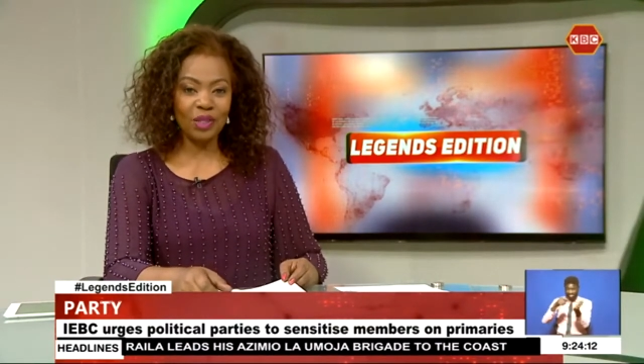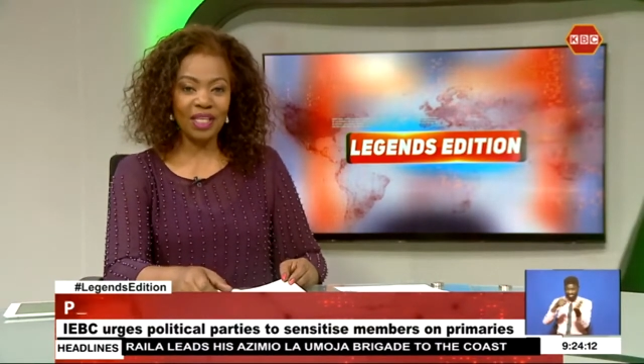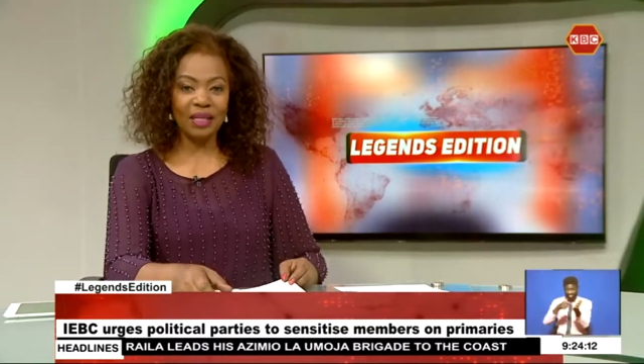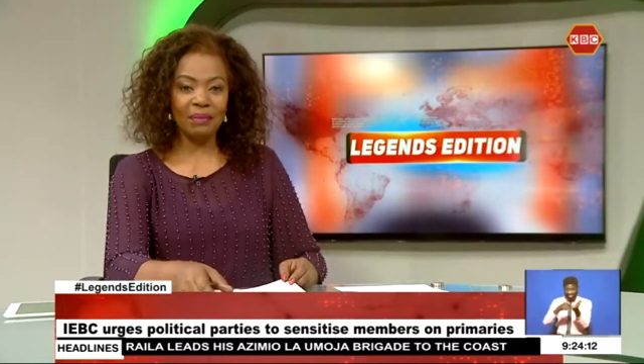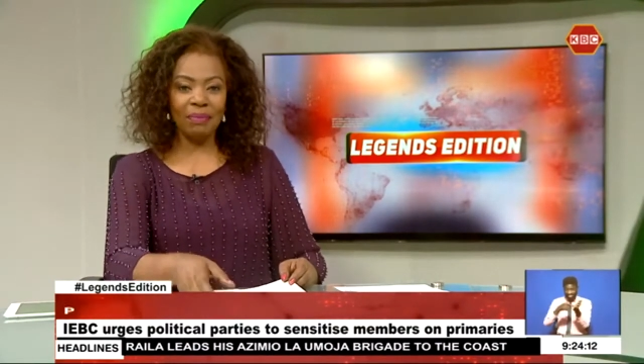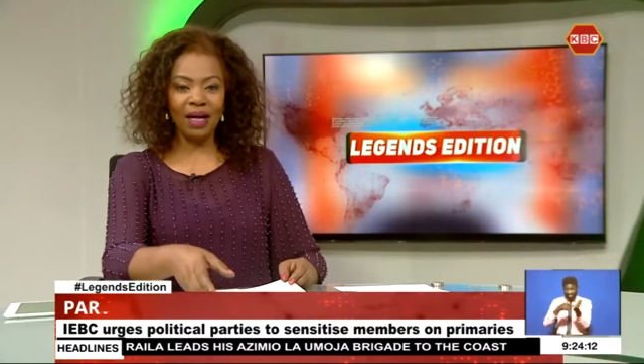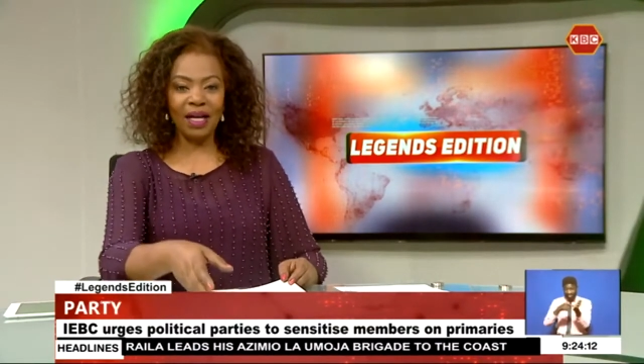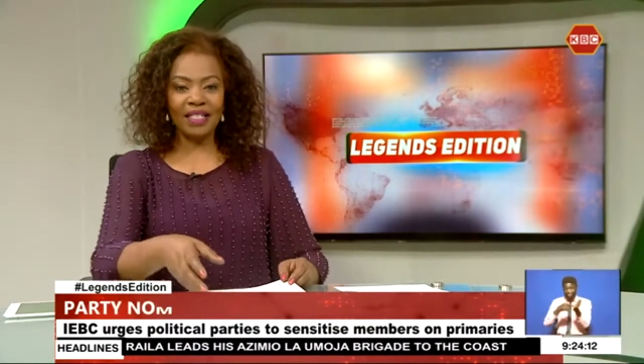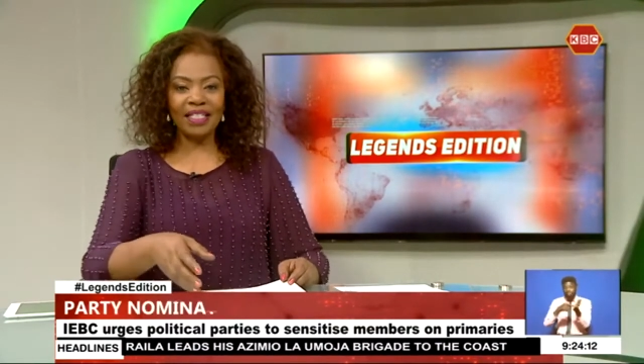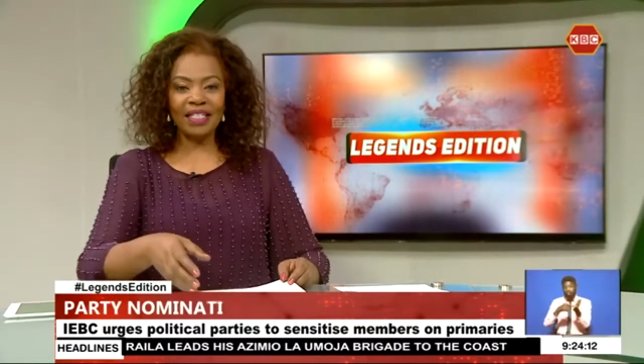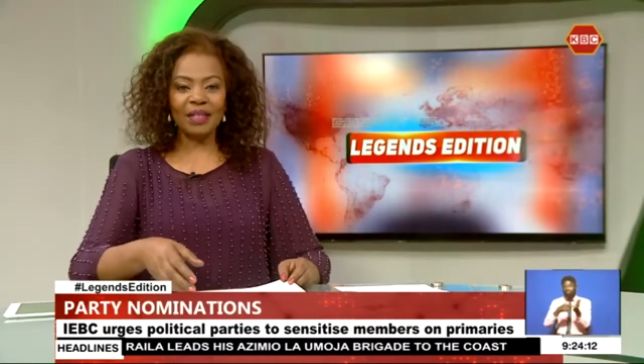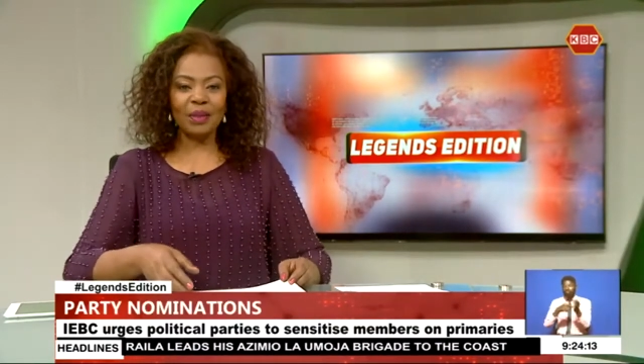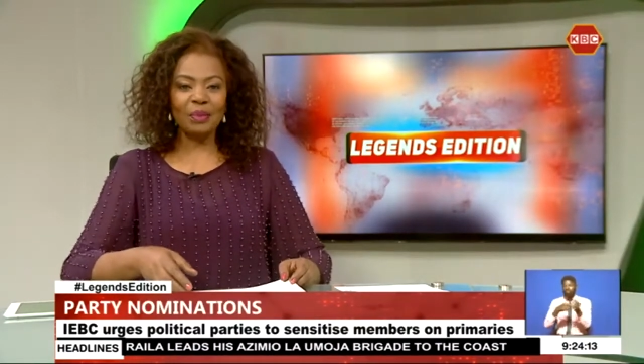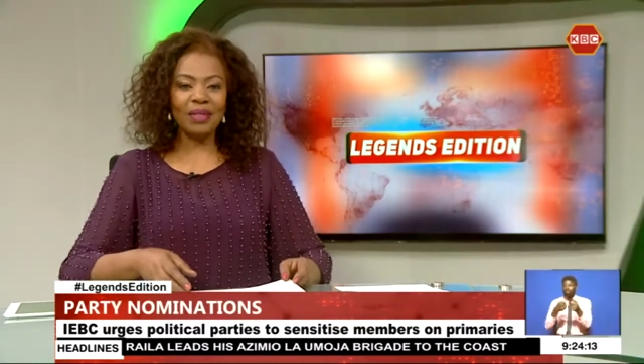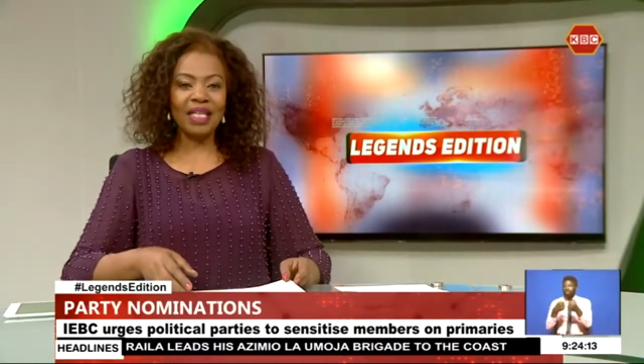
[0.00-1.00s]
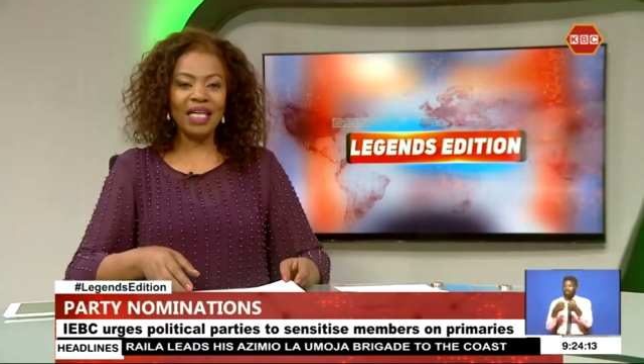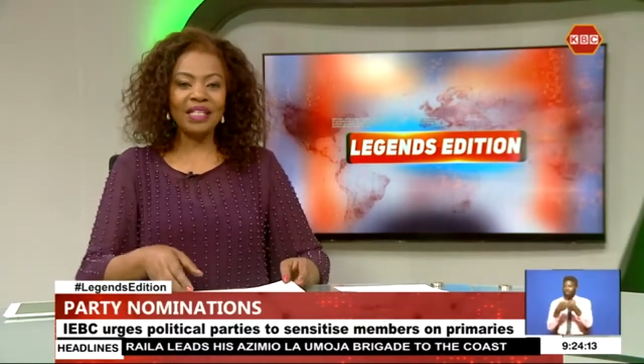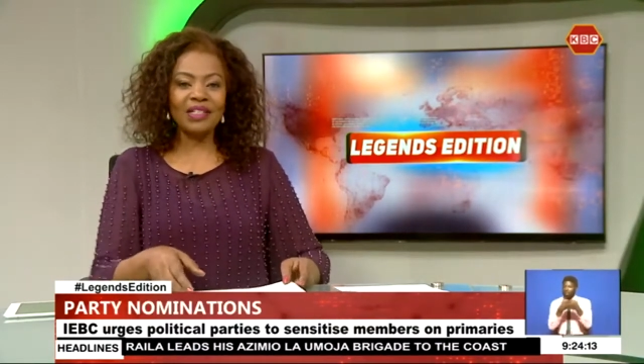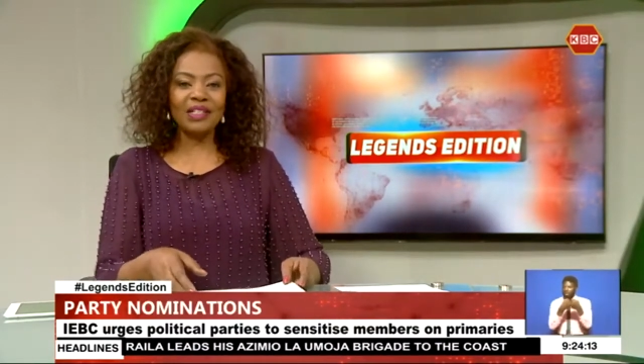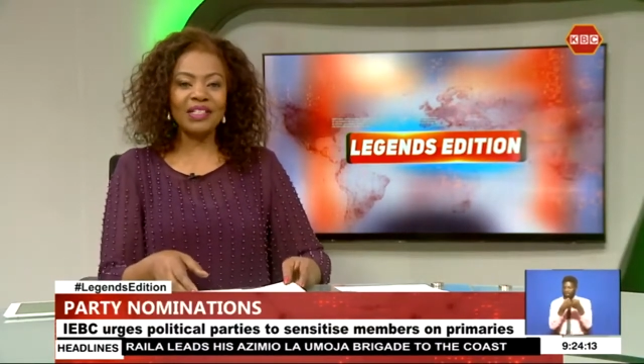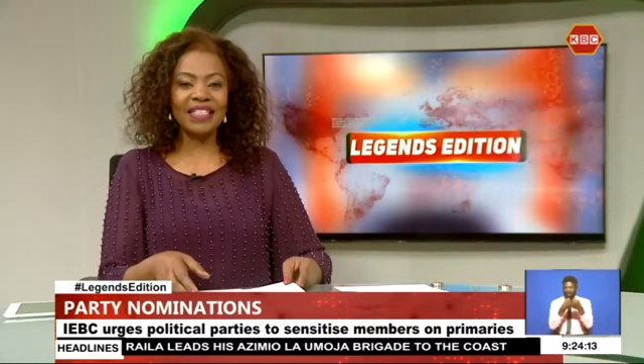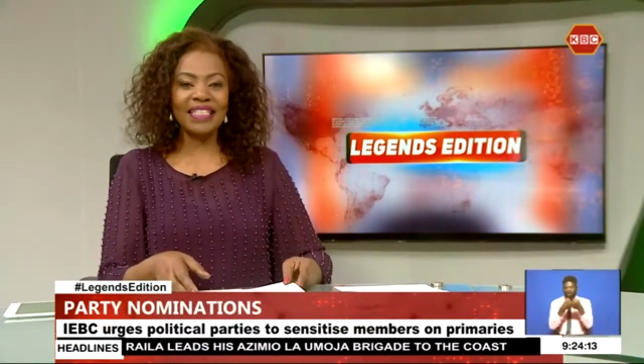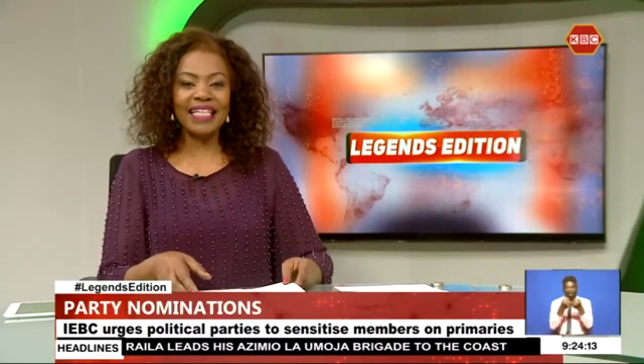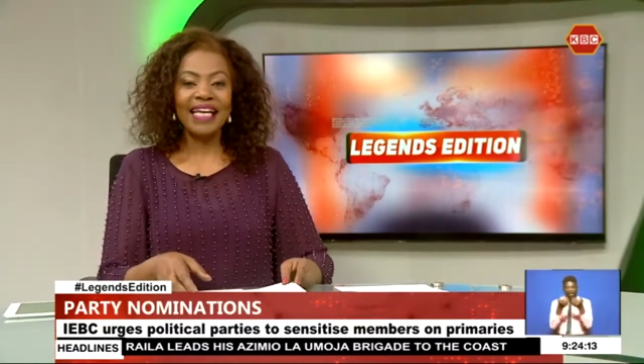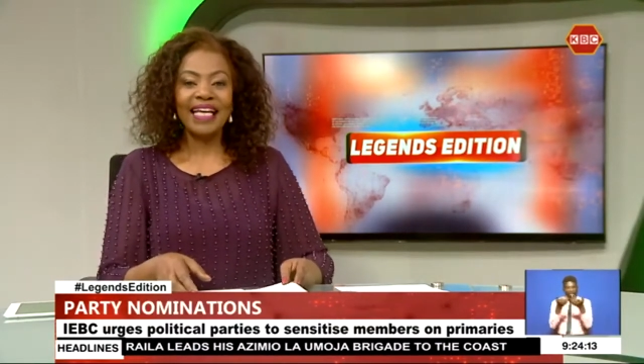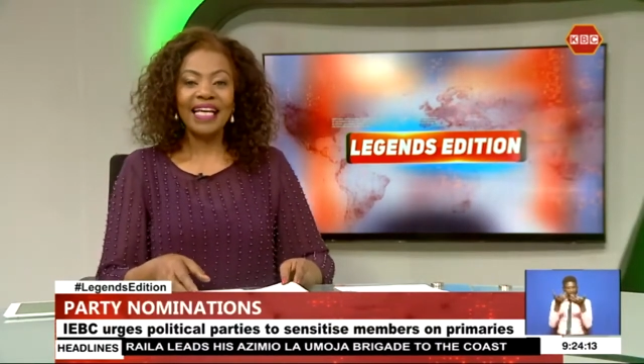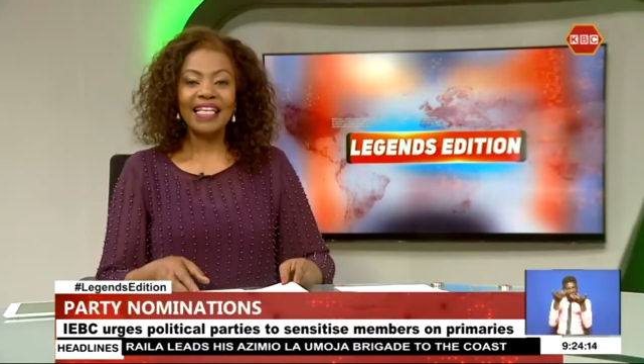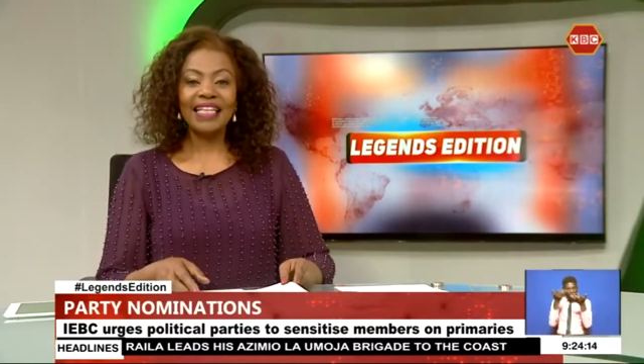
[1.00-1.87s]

the party nominations.